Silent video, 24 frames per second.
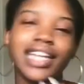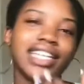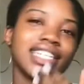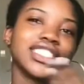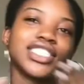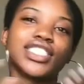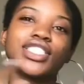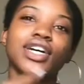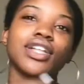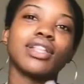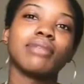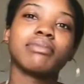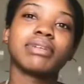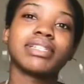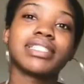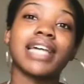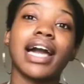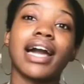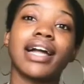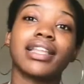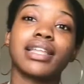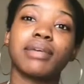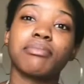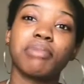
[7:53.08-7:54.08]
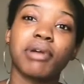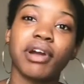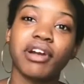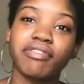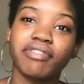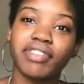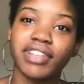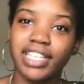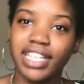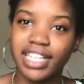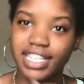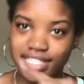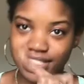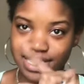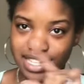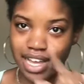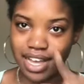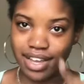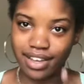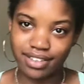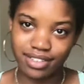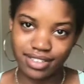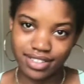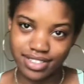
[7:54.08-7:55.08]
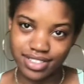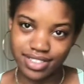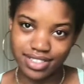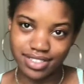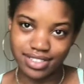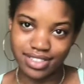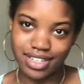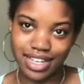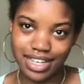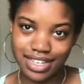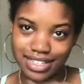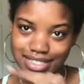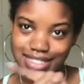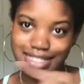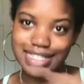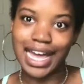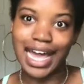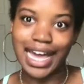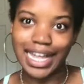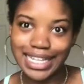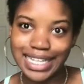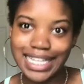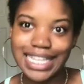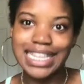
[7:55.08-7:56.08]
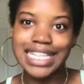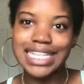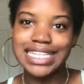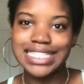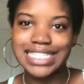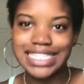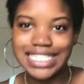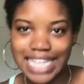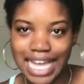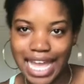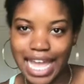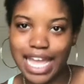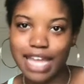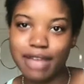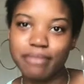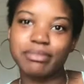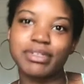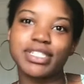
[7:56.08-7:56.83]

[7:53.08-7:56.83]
them exactly perfectly, exactly the same.